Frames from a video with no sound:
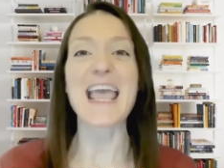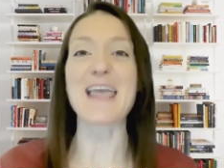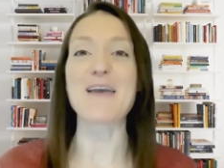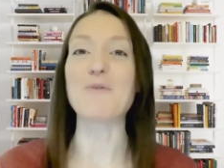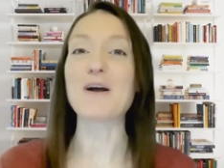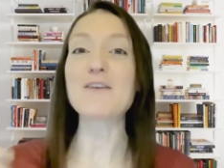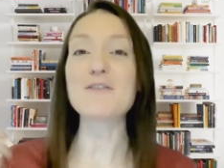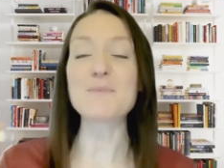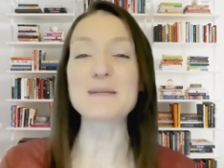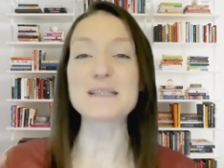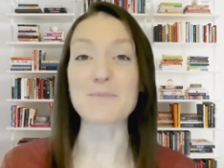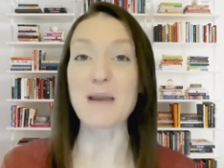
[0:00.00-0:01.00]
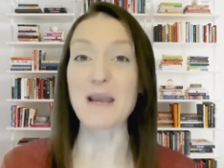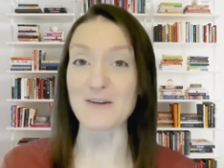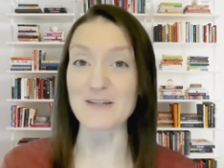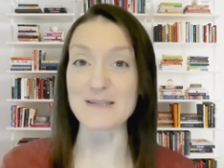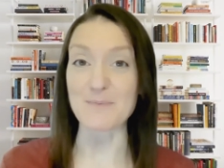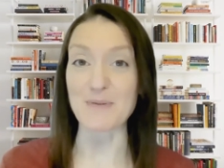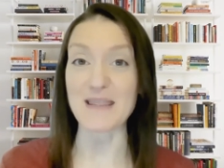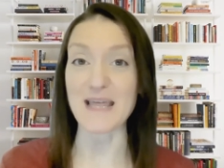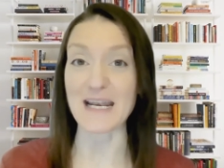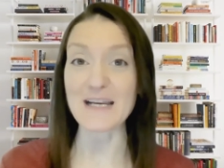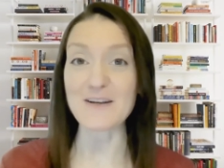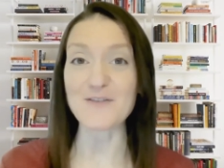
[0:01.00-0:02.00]
And one of them is the
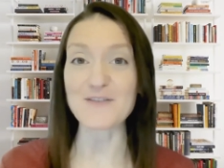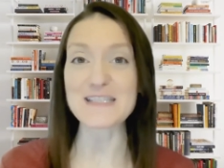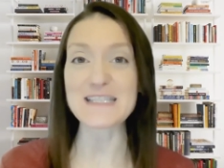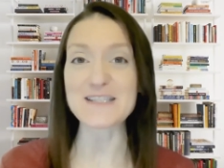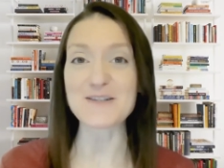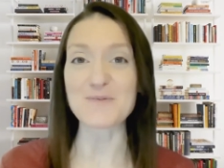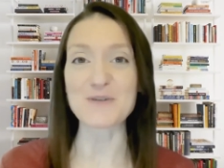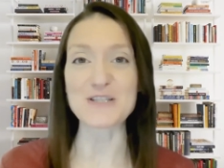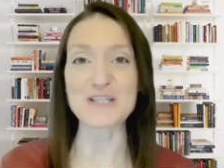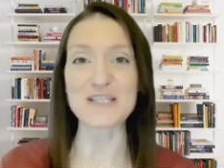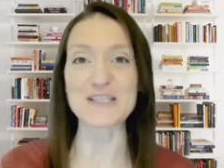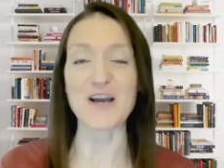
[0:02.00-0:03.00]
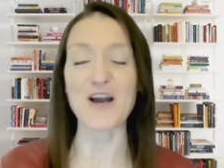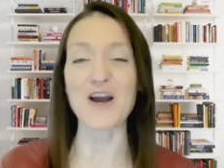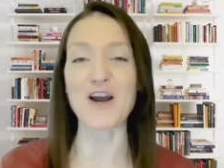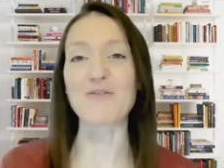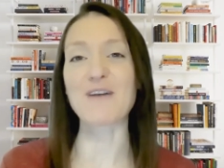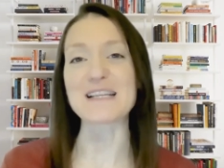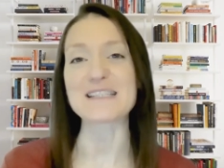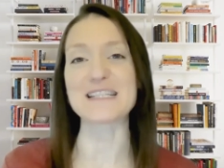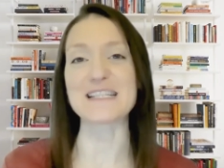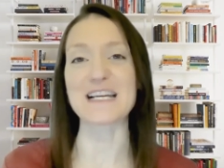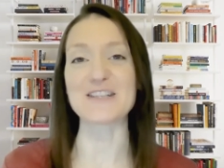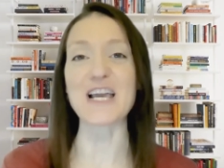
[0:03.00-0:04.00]
parasympathetic nervous system, which is our rest
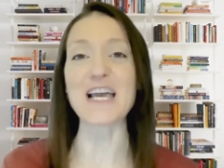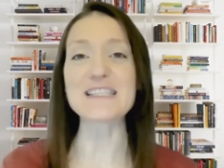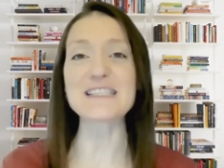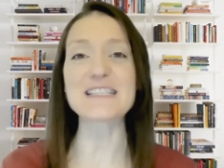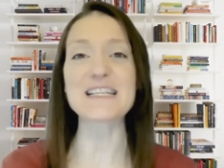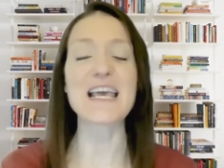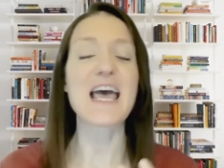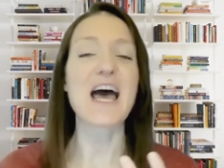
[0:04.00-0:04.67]
and digest.